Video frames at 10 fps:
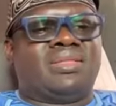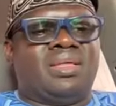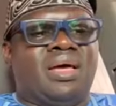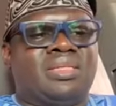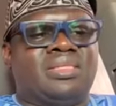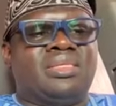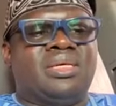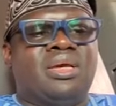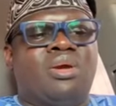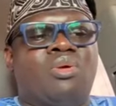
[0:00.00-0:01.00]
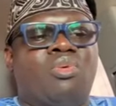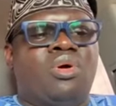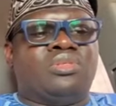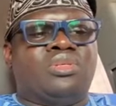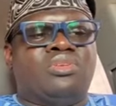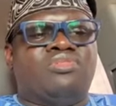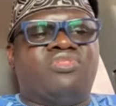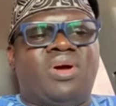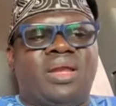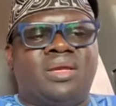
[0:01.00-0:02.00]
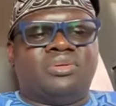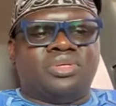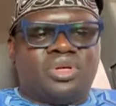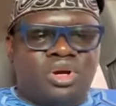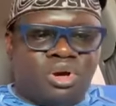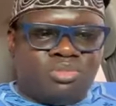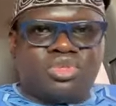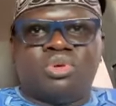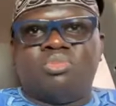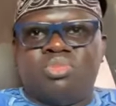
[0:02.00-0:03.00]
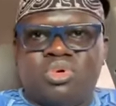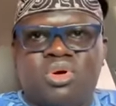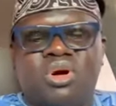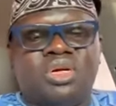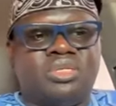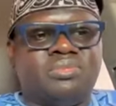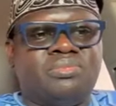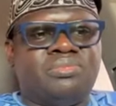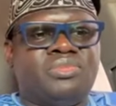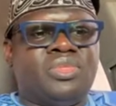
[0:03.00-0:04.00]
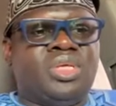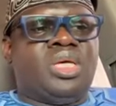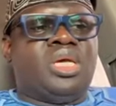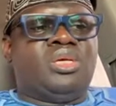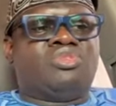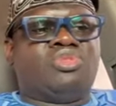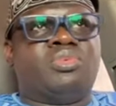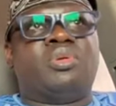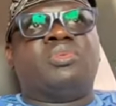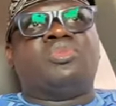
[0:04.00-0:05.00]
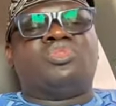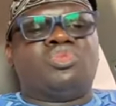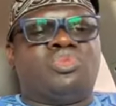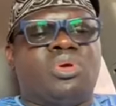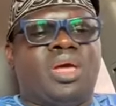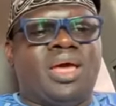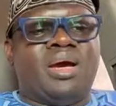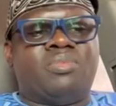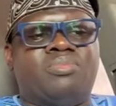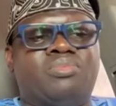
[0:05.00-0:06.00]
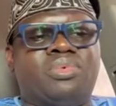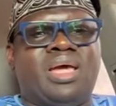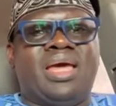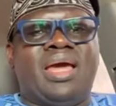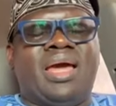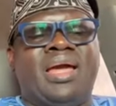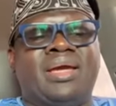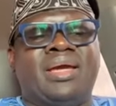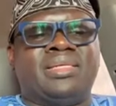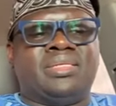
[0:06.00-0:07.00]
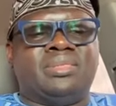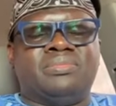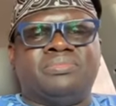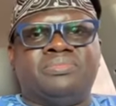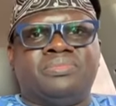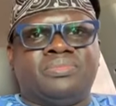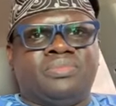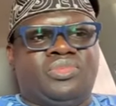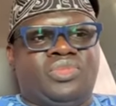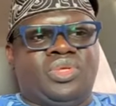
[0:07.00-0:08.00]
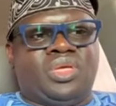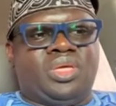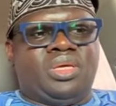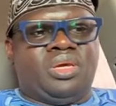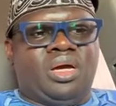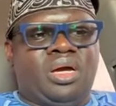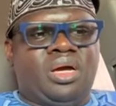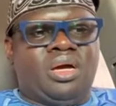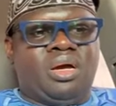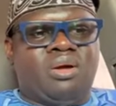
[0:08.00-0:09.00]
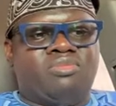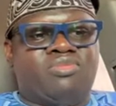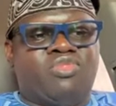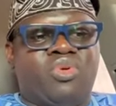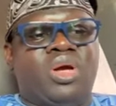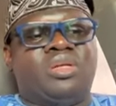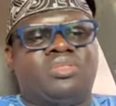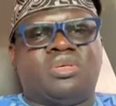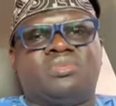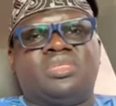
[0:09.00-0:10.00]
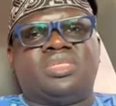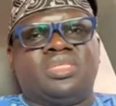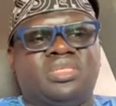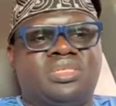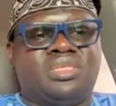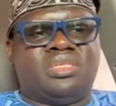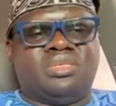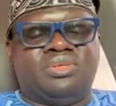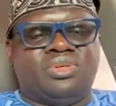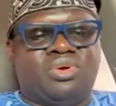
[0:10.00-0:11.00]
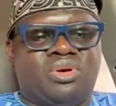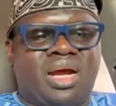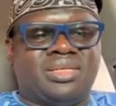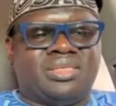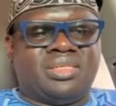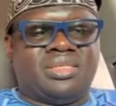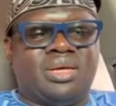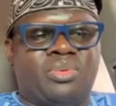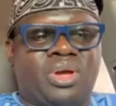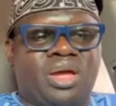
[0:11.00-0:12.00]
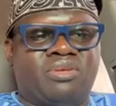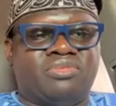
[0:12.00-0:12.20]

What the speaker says: that once the refinery comes on board, it will be able to help end the fuel subsidies, you know, crisis that we have.